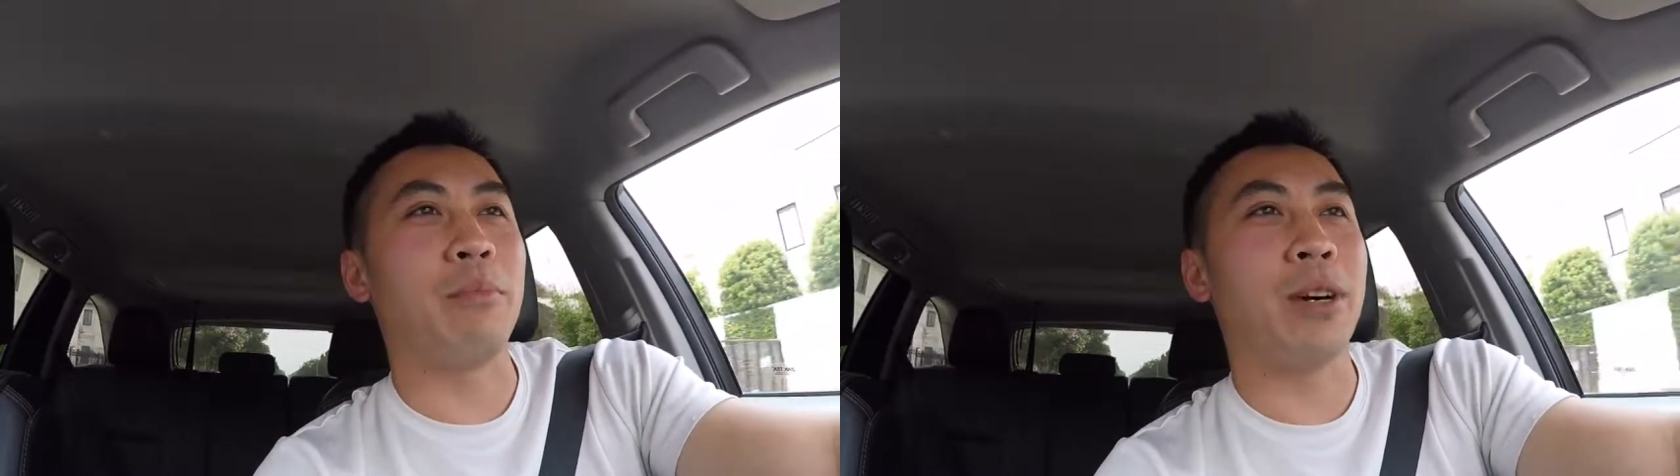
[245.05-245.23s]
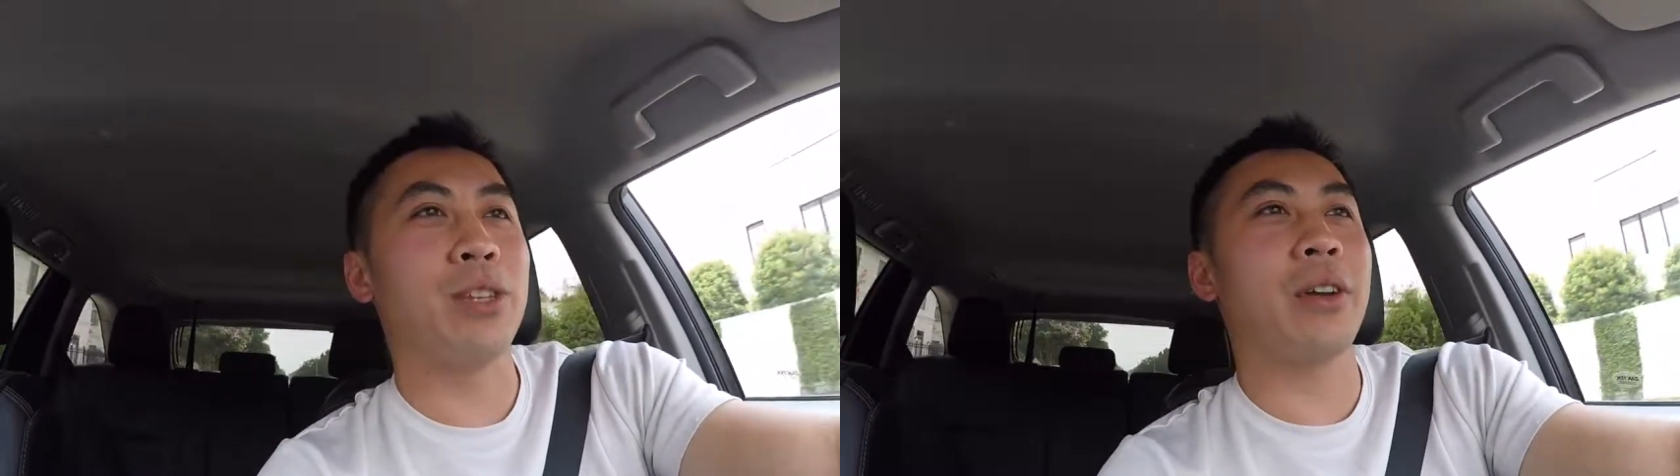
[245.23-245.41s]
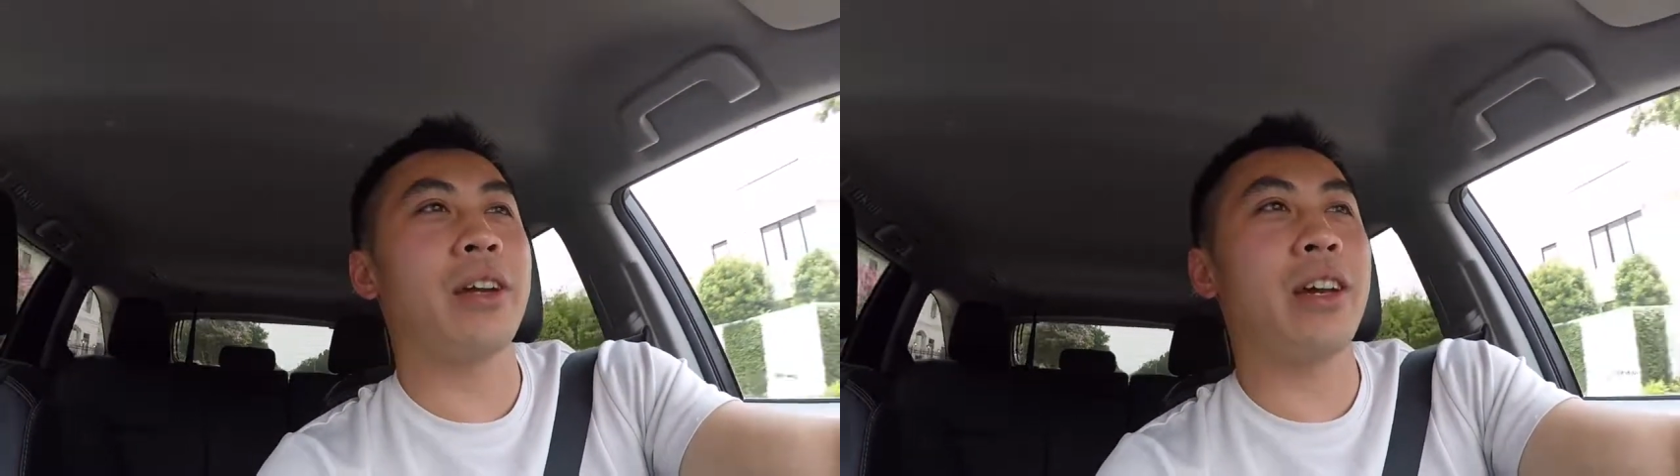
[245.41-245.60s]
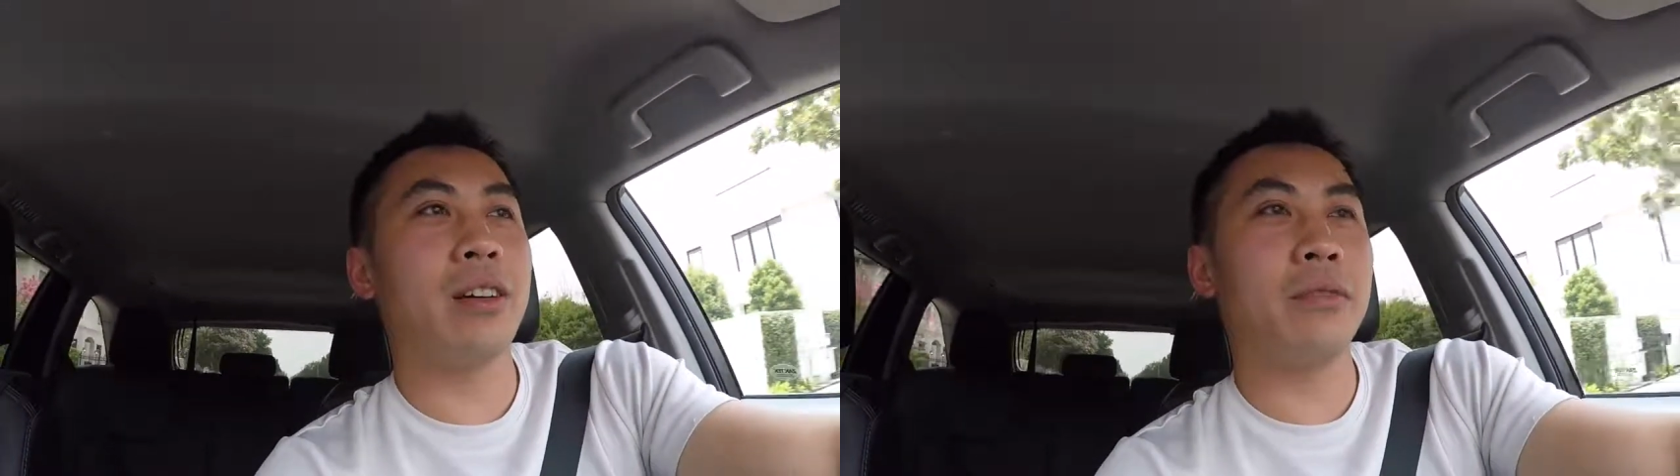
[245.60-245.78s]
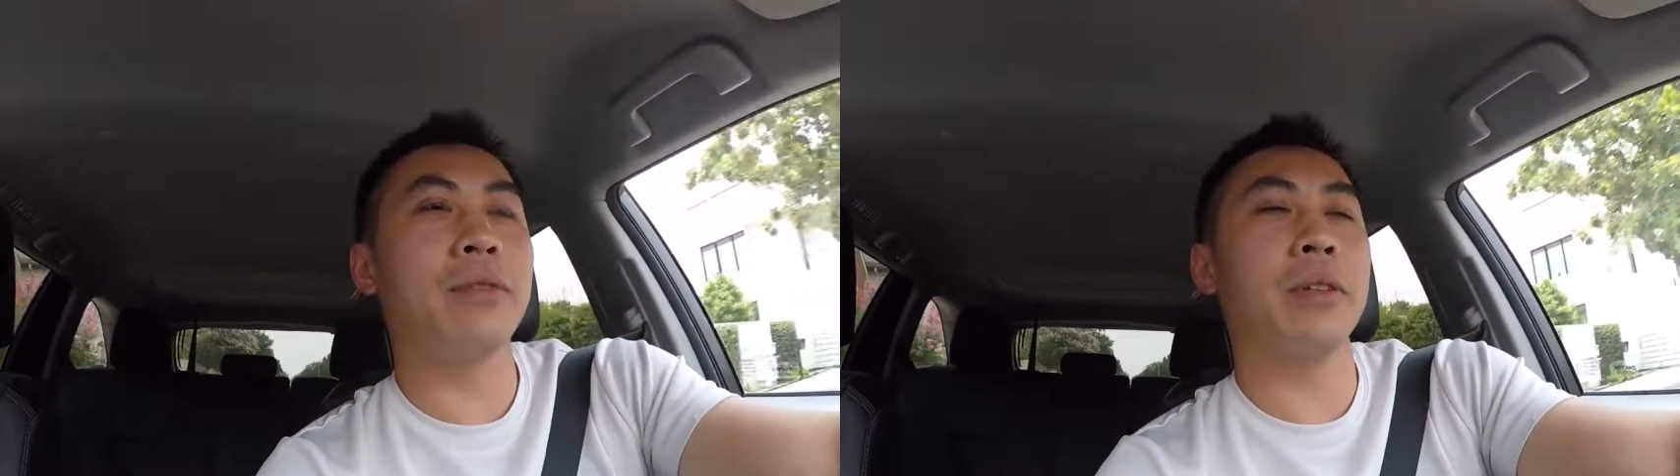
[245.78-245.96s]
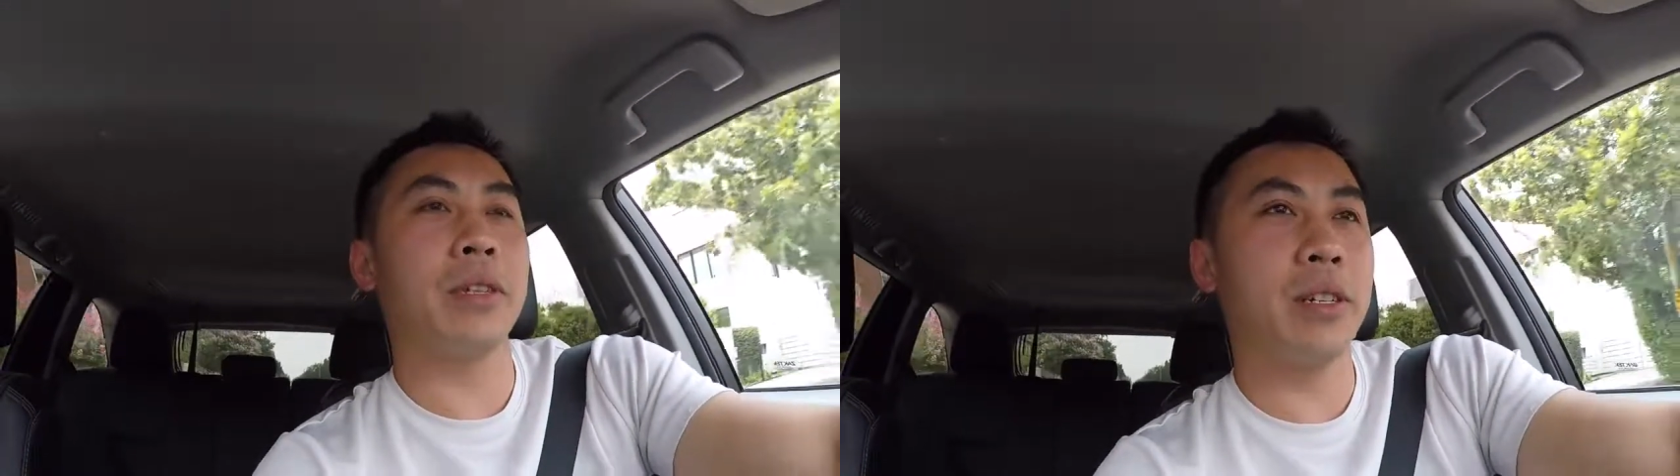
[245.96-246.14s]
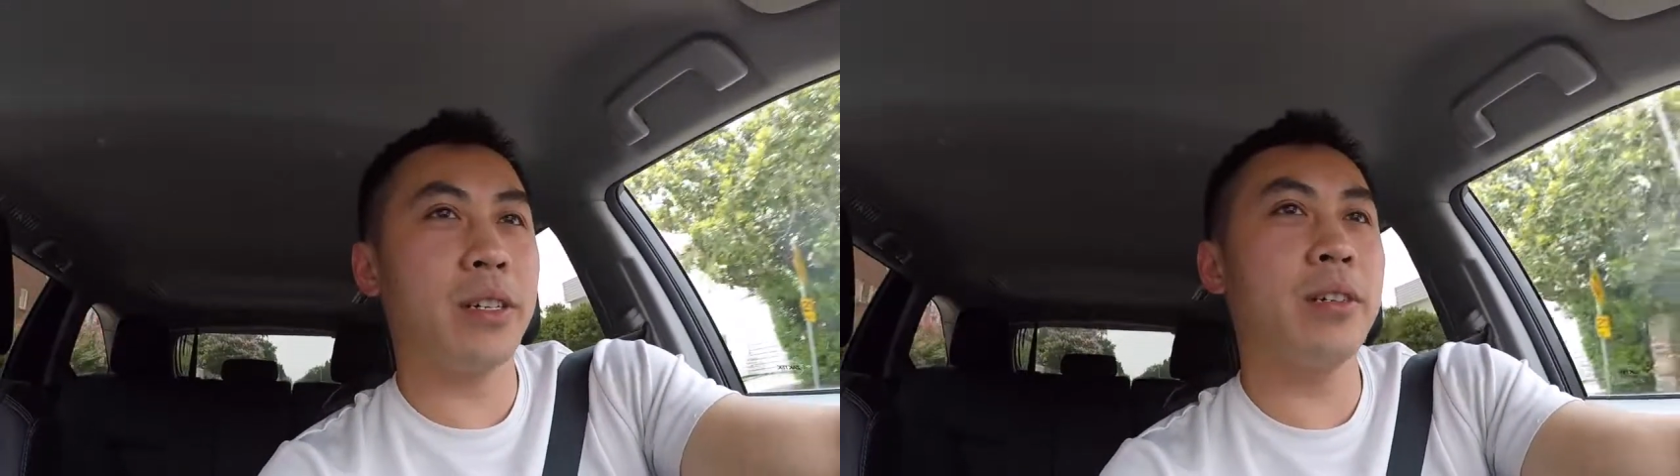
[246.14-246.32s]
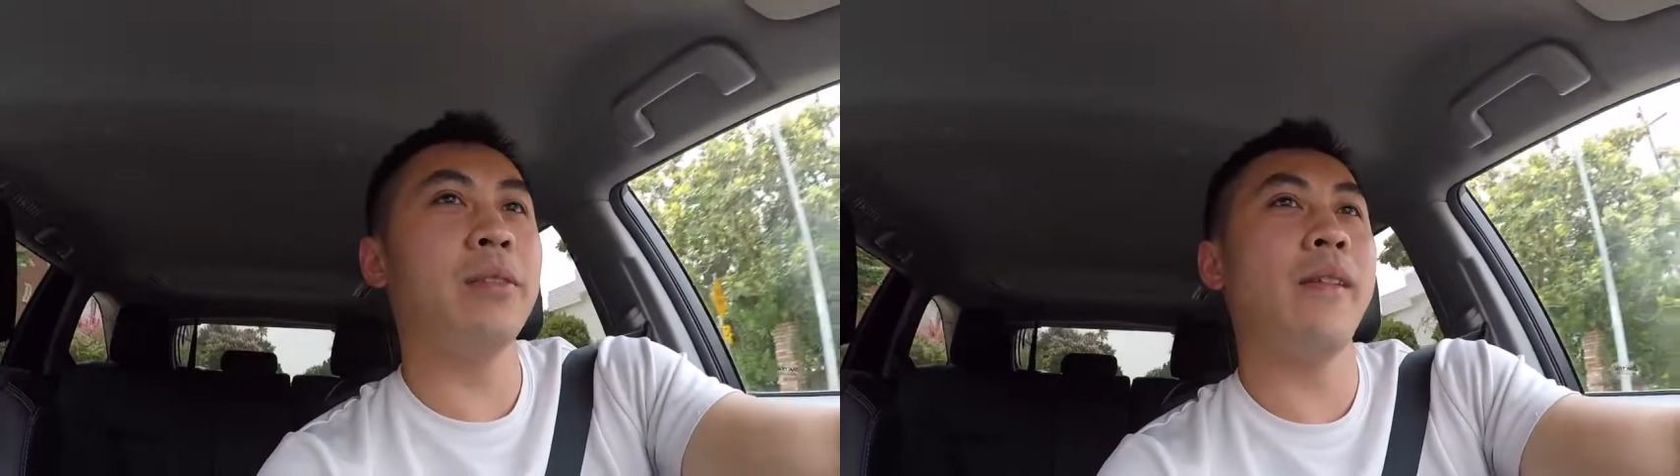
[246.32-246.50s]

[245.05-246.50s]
buzzed right now, feeling good.